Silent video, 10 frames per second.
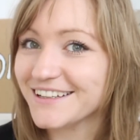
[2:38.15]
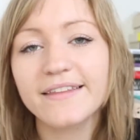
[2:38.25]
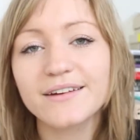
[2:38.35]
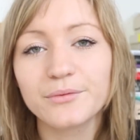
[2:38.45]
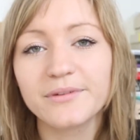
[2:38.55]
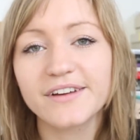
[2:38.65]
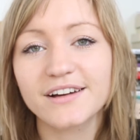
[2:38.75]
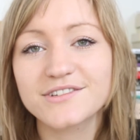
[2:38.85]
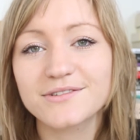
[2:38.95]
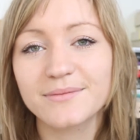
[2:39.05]
And then we're moving
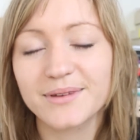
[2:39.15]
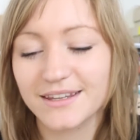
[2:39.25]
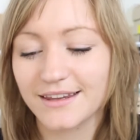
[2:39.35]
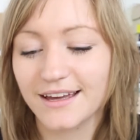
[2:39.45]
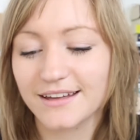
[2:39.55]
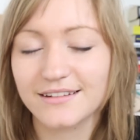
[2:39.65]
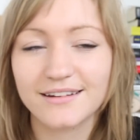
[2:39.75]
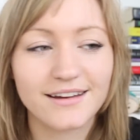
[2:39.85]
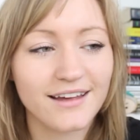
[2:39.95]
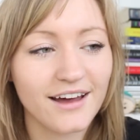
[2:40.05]
on to a bit that
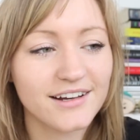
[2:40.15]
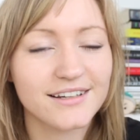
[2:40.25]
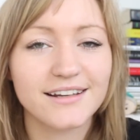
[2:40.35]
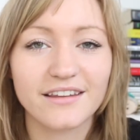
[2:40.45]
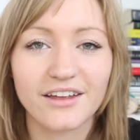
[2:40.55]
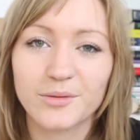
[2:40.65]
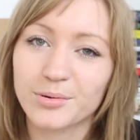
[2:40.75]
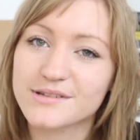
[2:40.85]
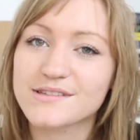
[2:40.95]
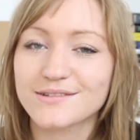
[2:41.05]
I kind of need another
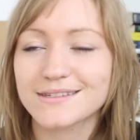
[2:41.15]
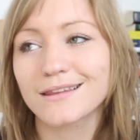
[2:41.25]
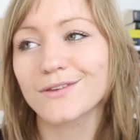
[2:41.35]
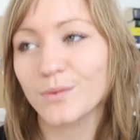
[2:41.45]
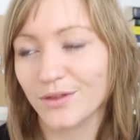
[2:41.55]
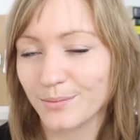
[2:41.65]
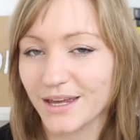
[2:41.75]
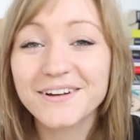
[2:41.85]
person to sing this with me.